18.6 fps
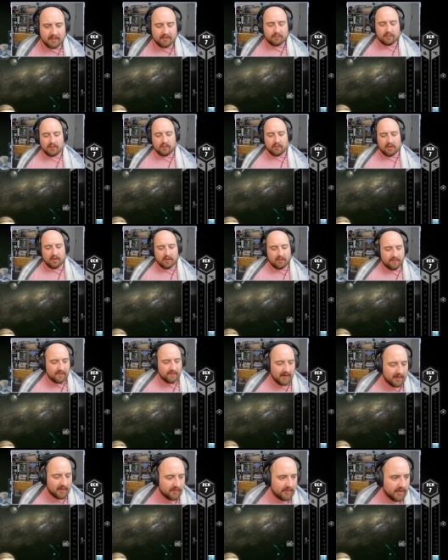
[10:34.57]
We want to
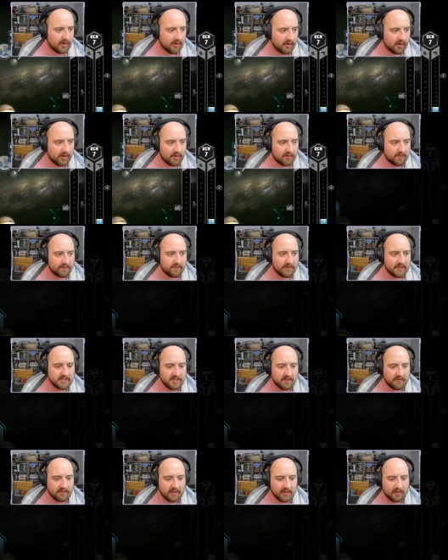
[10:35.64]
fire that off instead
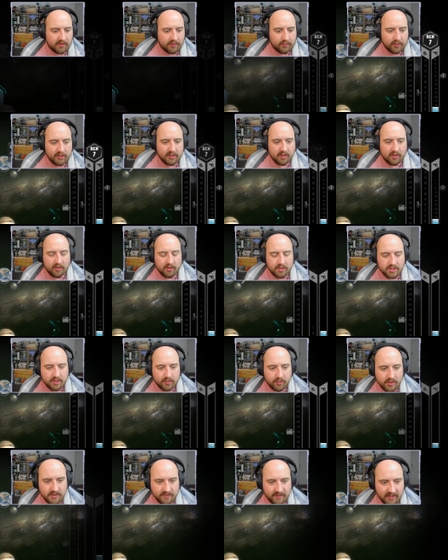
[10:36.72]
of getting $3
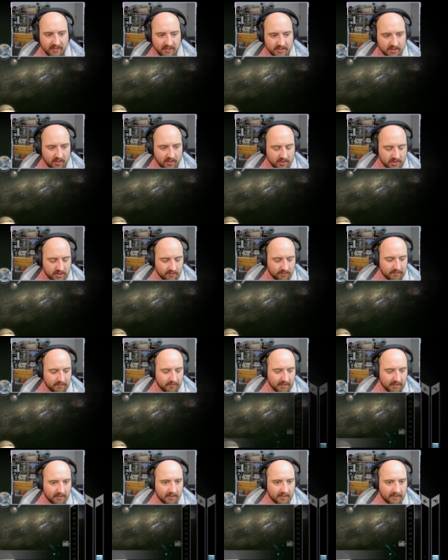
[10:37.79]
towards Venus cars that we
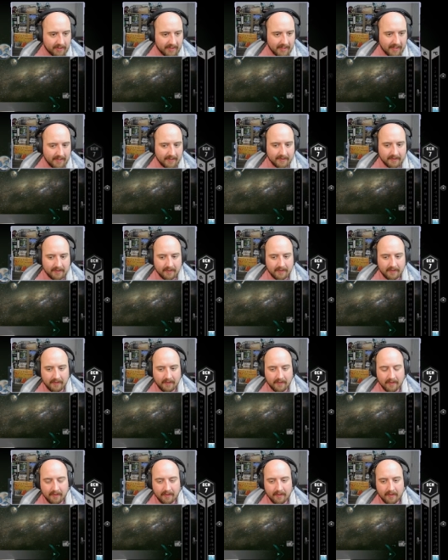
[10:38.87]
might not get.
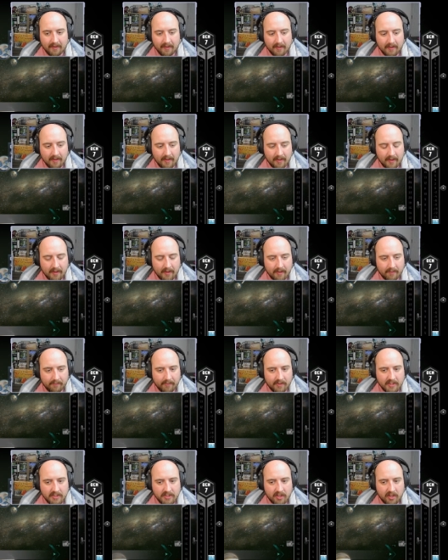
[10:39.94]
Um,
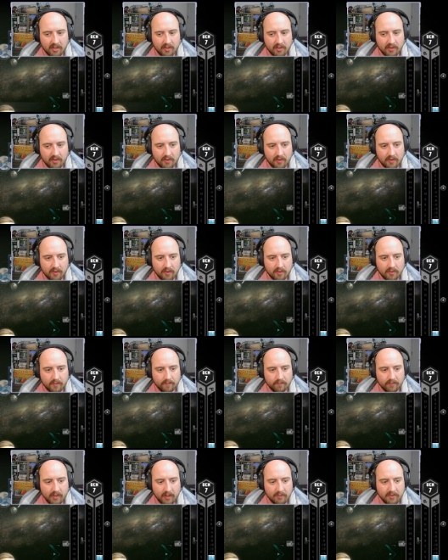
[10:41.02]
it,
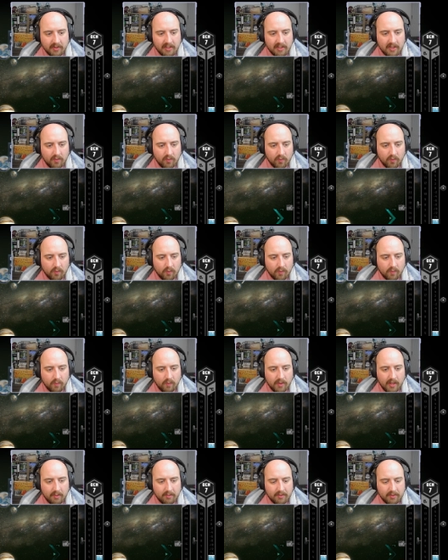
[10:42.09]
I'm going to get...
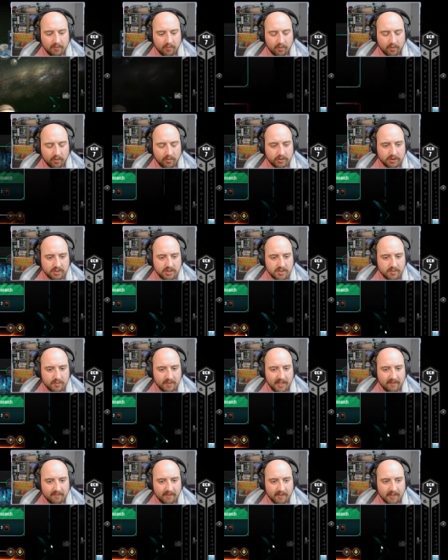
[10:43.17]
How many more oceans do we
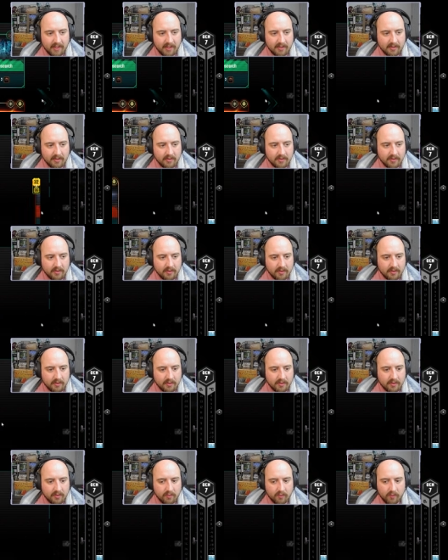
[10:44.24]
have in hand?
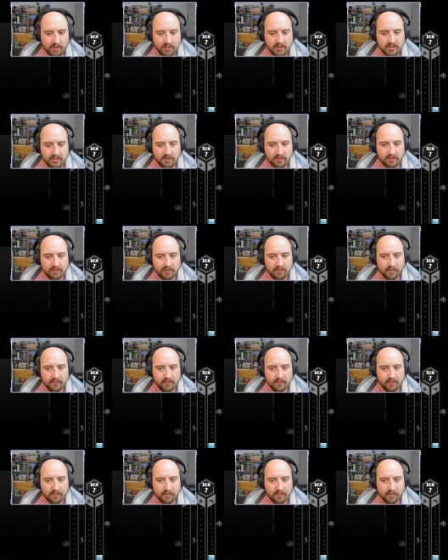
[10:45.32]
One, two...